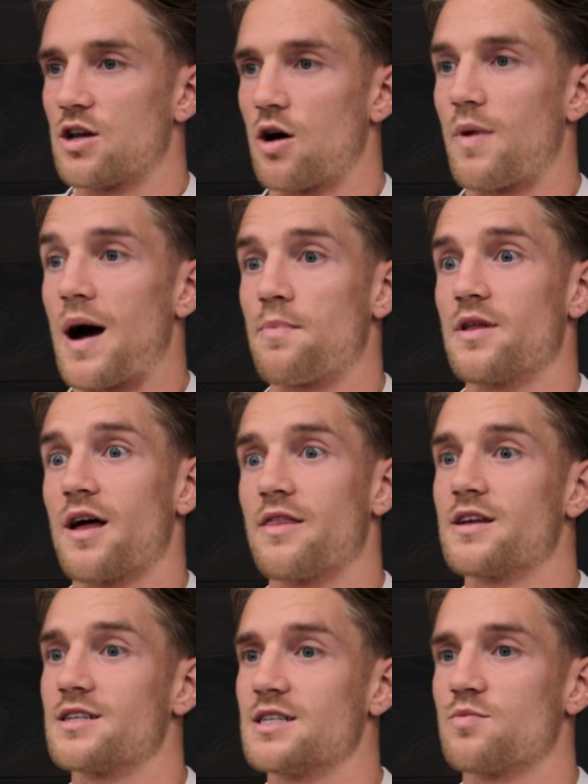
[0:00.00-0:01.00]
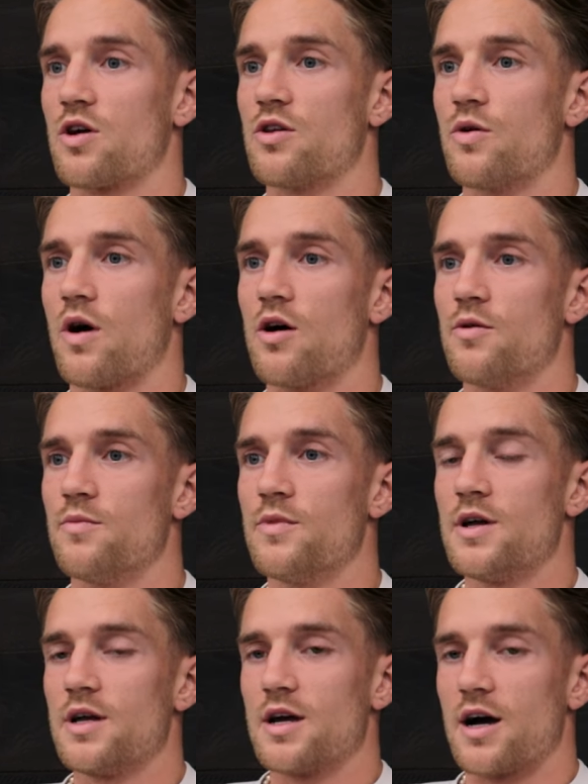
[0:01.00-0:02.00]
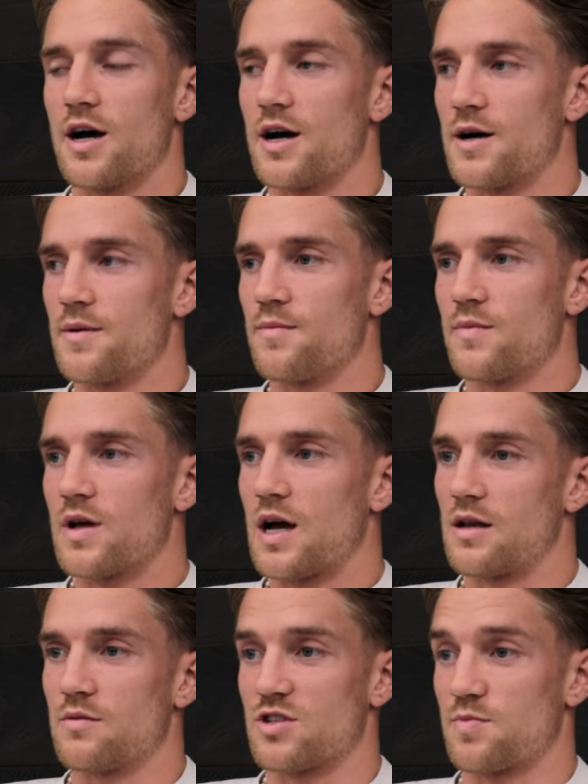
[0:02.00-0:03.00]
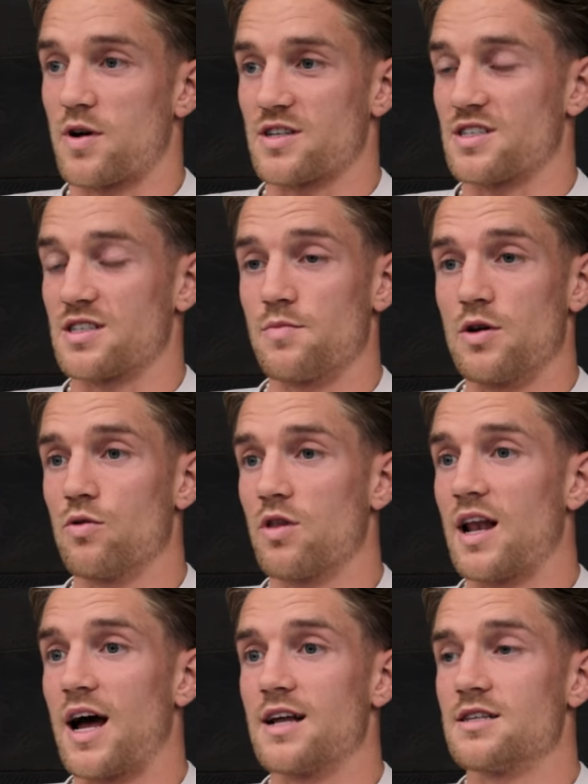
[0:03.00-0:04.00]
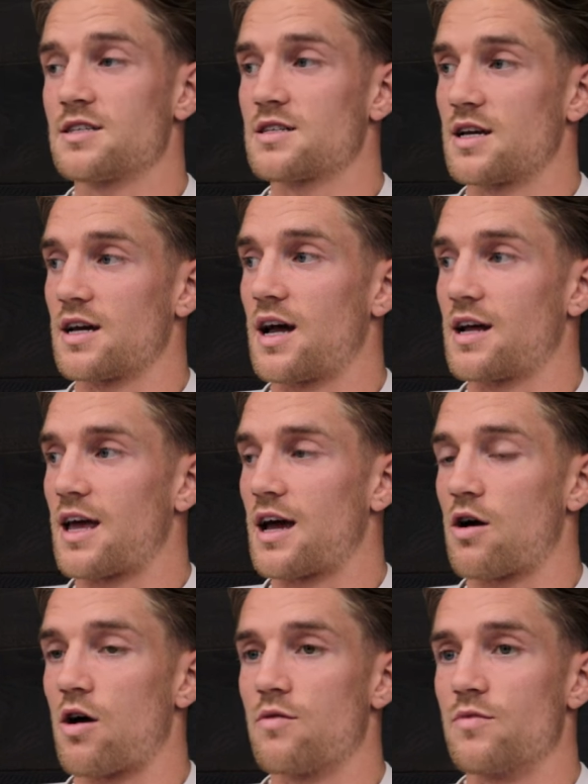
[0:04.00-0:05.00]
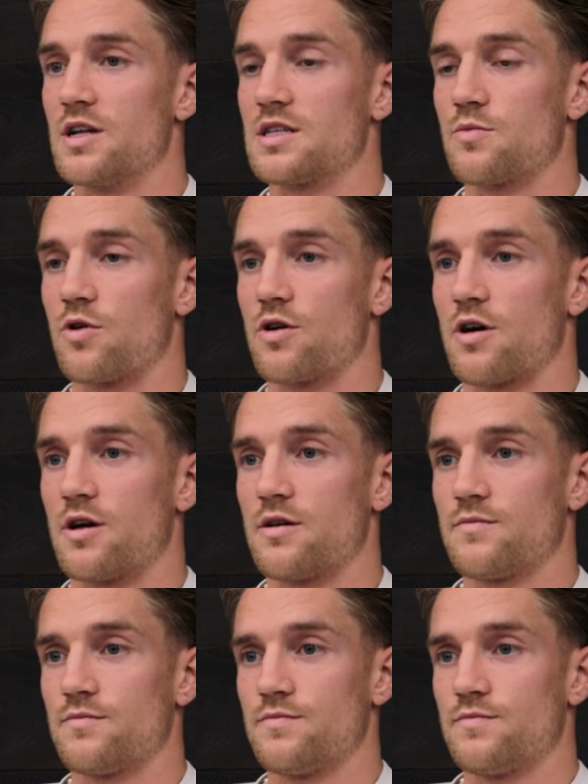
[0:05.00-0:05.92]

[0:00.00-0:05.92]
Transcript: I'm happy that this is my new home, and I'm just buzzing to meet all the lads and get going really tomorrow night.